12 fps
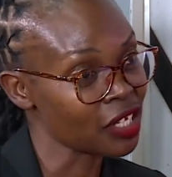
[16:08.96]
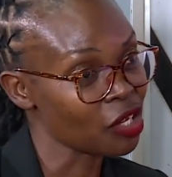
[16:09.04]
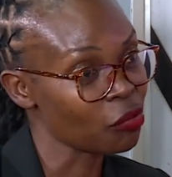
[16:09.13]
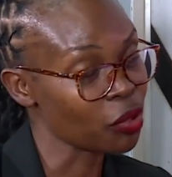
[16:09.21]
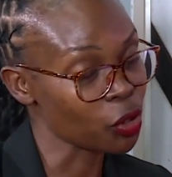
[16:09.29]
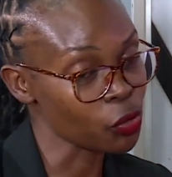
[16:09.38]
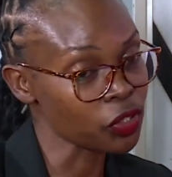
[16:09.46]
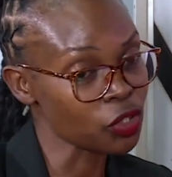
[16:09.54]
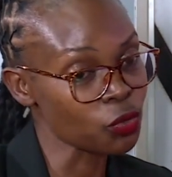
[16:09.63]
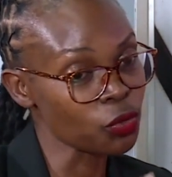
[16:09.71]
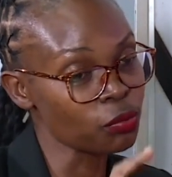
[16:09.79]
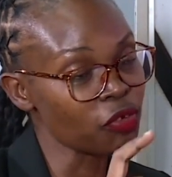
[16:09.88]
Because
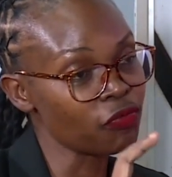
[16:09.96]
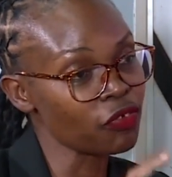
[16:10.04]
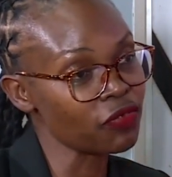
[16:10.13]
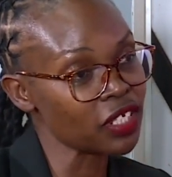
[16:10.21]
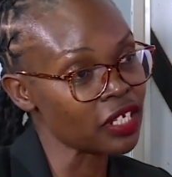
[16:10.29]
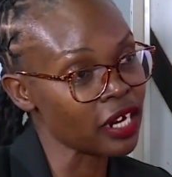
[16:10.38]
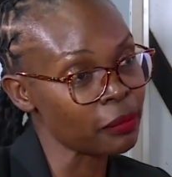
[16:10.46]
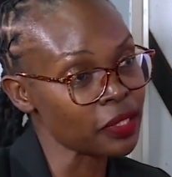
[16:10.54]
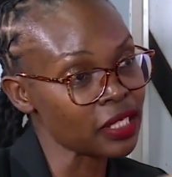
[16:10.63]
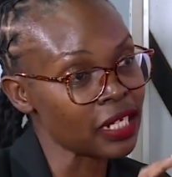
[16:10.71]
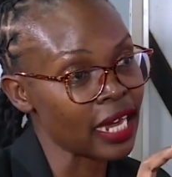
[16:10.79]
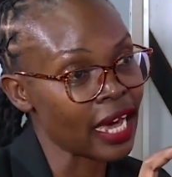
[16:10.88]
it could be 50 grams
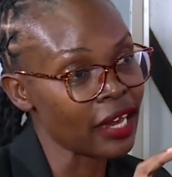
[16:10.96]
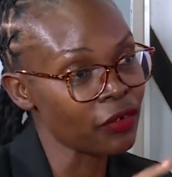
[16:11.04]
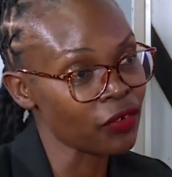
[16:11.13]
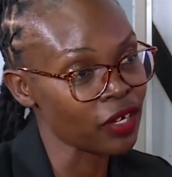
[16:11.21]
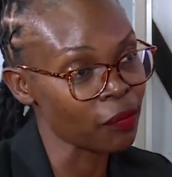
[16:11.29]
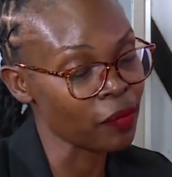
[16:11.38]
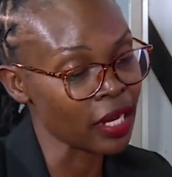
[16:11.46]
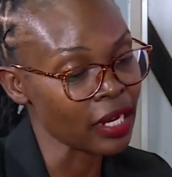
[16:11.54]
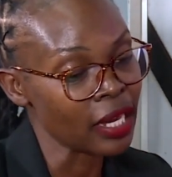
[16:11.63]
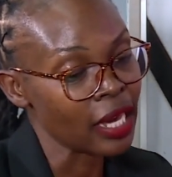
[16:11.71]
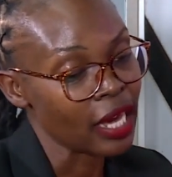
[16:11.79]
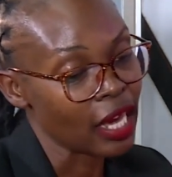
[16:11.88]
in 100
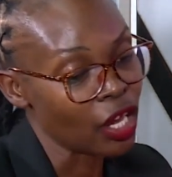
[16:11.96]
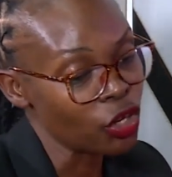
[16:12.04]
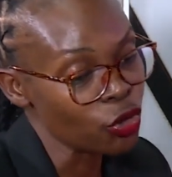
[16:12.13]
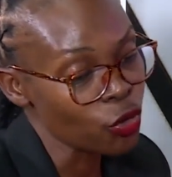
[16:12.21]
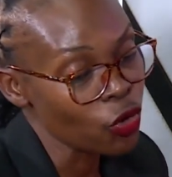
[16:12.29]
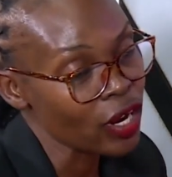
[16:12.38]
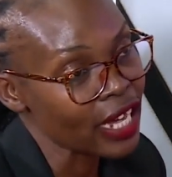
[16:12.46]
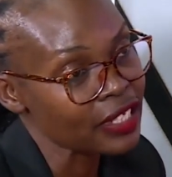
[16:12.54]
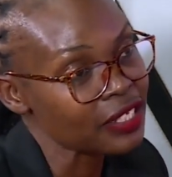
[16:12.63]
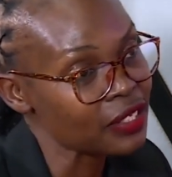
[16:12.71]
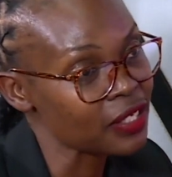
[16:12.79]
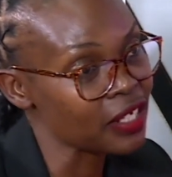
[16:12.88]
ml, and your
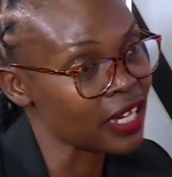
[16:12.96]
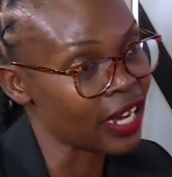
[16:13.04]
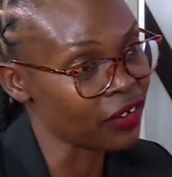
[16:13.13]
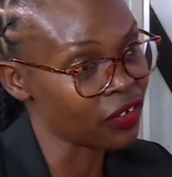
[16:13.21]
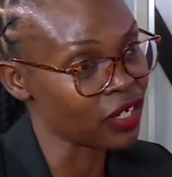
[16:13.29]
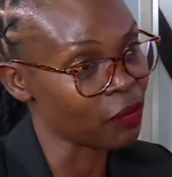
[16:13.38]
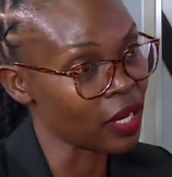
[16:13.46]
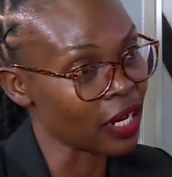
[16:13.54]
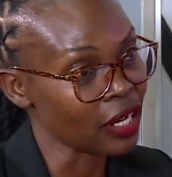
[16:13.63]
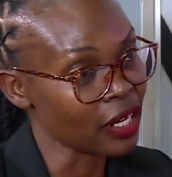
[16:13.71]
glass is 300 ml.